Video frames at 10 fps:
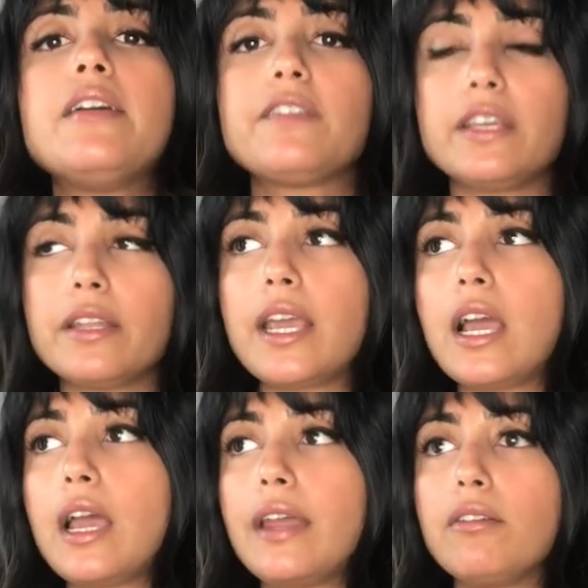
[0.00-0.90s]
feeling
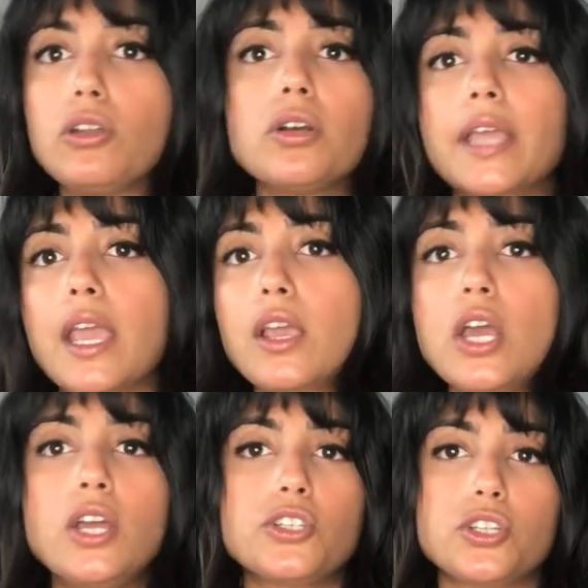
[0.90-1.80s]
and looking
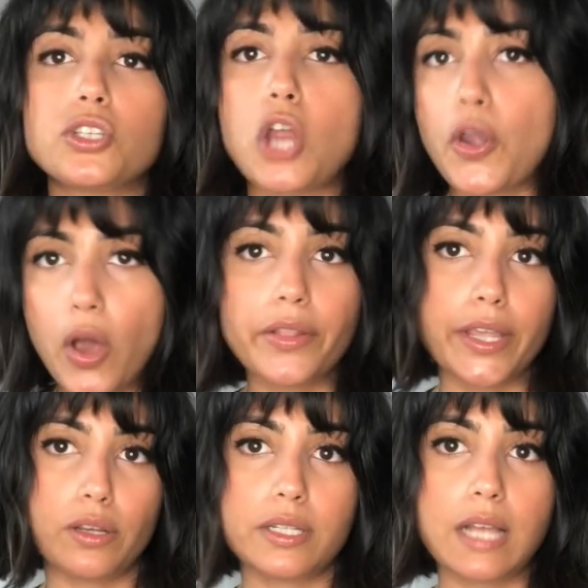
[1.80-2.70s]
just not
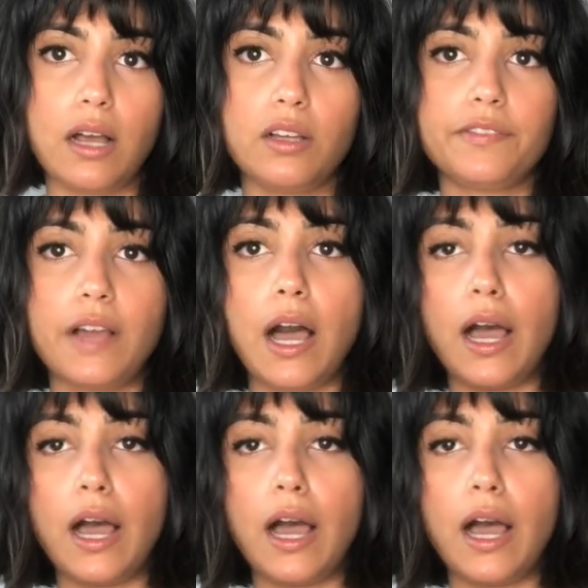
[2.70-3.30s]
like yourself,